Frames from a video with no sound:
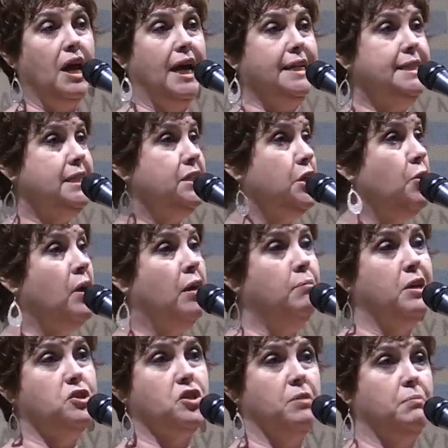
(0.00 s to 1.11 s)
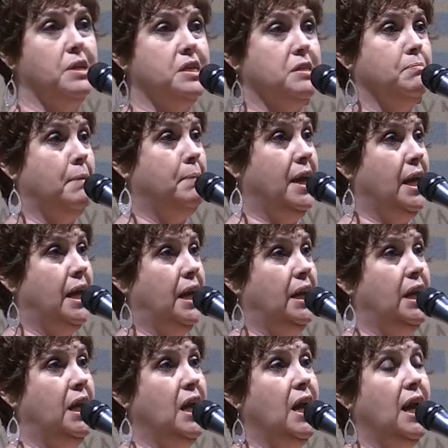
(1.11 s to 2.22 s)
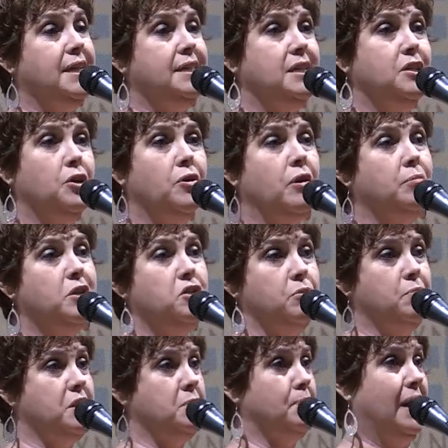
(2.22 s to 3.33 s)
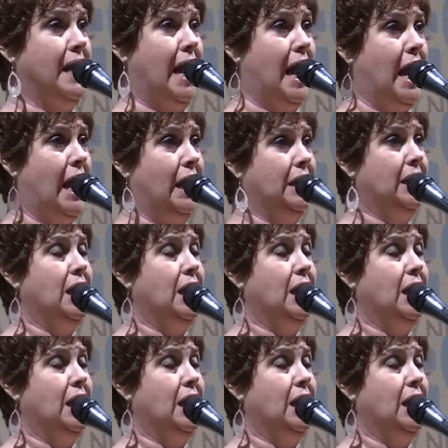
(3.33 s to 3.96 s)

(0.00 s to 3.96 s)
I didn't know how much I missed my bed. I didn't know how much I missed my cat.